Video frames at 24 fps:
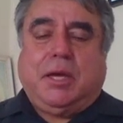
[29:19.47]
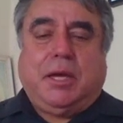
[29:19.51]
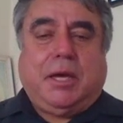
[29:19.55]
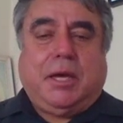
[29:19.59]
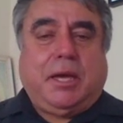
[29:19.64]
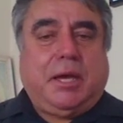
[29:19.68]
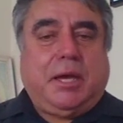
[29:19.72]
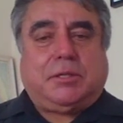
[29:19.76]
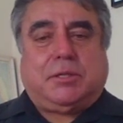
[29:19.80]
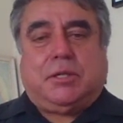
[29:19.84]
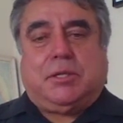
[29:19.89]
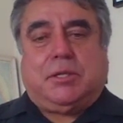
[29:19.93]

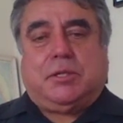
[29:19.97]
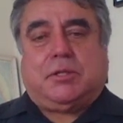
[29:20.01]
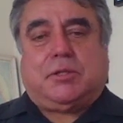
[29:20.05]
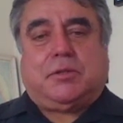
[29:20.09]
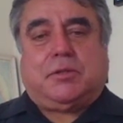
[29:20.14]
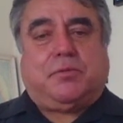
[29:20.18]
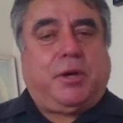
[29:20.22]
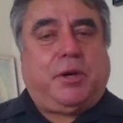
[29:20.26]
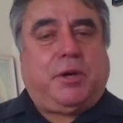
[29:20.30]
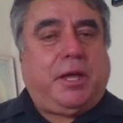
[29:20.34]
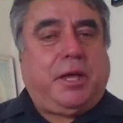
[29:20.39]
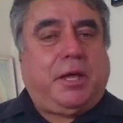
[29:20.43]
as is
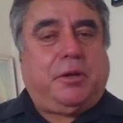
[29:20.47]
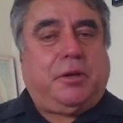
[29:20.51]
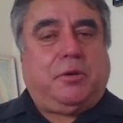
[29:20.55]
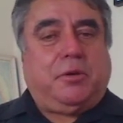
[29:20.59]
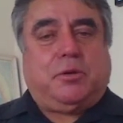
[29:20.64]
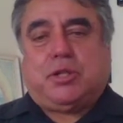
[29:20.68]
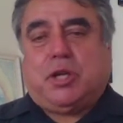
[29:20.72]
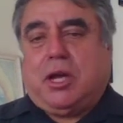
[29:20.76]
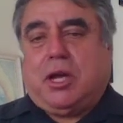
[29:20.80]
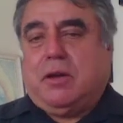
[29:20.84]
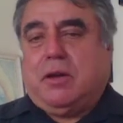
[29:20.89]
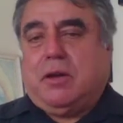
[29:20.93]
Fernando
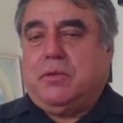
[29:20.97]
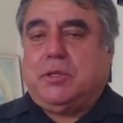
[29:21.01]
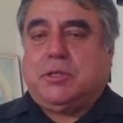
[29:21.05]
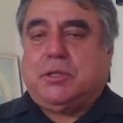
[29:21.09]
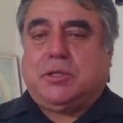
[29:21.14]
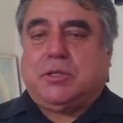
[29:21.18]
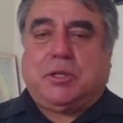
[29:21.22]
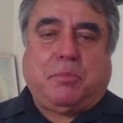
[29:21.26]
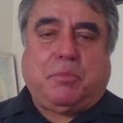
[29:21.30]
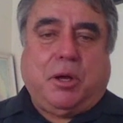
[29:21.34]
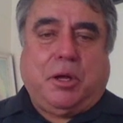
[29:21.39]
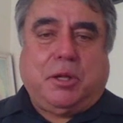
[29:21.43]
Chavez
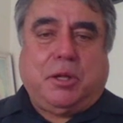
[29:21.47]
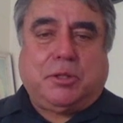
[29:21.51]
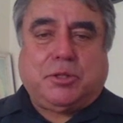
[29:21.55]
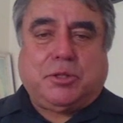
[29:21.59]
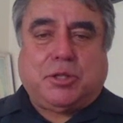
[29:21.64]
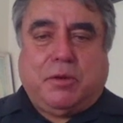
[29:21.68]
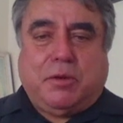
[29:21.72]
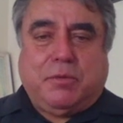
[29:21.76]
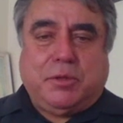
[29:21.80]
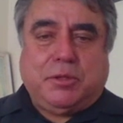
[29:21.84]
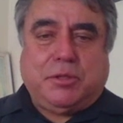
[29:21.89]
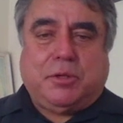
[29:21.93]
and Paul
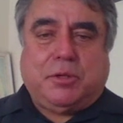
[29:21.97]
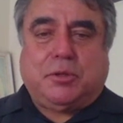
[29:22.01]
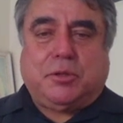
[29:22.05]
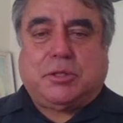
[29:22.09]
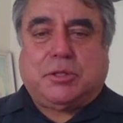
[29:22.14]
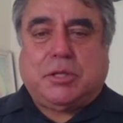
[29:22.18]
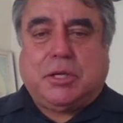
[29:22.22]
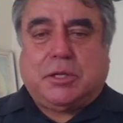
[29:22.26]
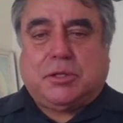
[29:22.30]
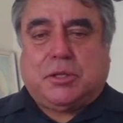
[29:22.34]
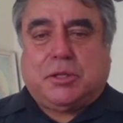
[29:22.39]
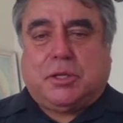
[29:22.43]
Chavez, you know,
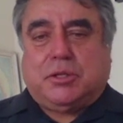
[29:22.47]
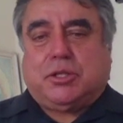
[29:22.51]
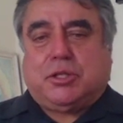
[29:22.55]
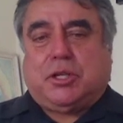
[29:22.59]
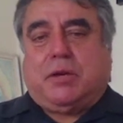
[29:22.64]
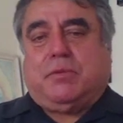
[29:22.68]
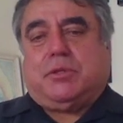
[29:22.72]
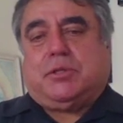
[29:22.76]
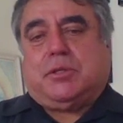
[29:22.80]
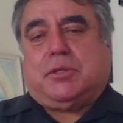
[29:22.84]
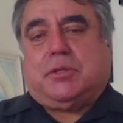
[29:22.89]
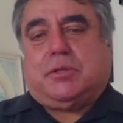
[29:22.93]
Cesar
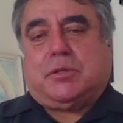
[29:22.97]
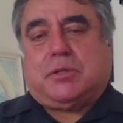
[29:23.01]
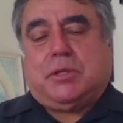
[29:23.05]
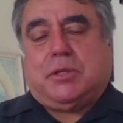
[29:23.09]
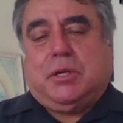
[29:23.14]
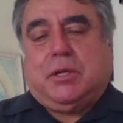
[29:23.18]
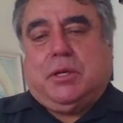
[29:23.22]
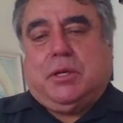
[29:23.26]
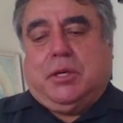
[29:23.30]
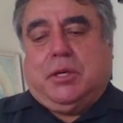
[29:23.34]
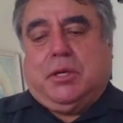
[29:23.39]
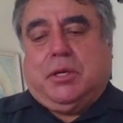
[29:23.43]
Chavez's
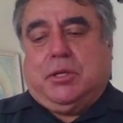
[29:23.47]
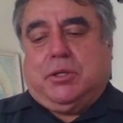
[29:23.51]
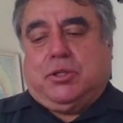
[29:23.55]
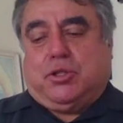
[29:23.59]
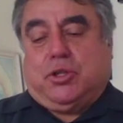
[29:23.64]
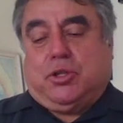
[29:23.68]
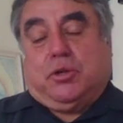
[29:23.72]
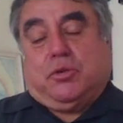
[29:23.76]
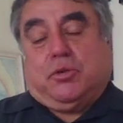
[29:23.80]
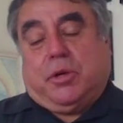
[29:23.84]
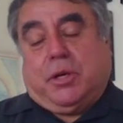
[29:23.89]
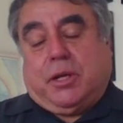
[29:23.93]

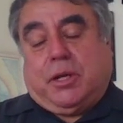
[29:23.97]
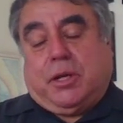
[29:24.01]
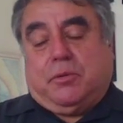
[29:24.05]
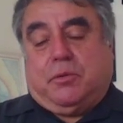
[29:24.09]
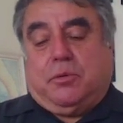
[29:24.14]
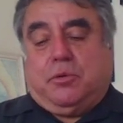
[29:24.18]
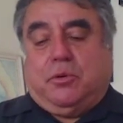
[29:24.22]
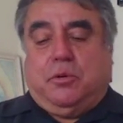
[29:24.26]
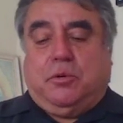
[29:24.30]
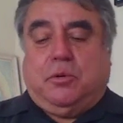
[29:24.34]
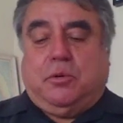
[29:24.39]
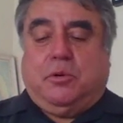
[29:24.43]
children,
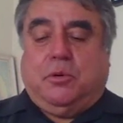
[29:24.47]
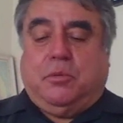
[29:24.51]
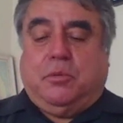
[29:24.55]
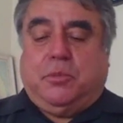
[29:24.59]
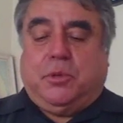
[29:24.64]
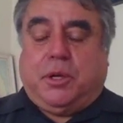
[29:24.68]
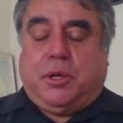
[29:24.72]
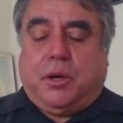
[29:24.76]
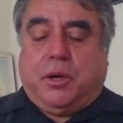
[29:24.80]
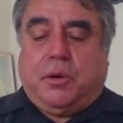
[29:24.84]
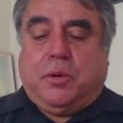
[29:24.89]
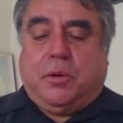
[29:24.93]
whom you
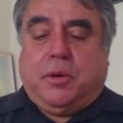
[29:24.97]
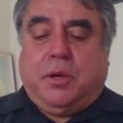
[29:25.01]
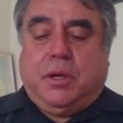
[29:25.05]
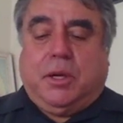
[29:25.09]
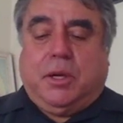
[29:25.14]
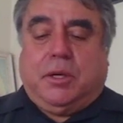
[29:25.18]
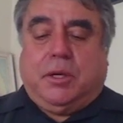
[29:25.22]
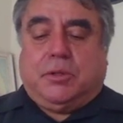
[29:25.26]
know.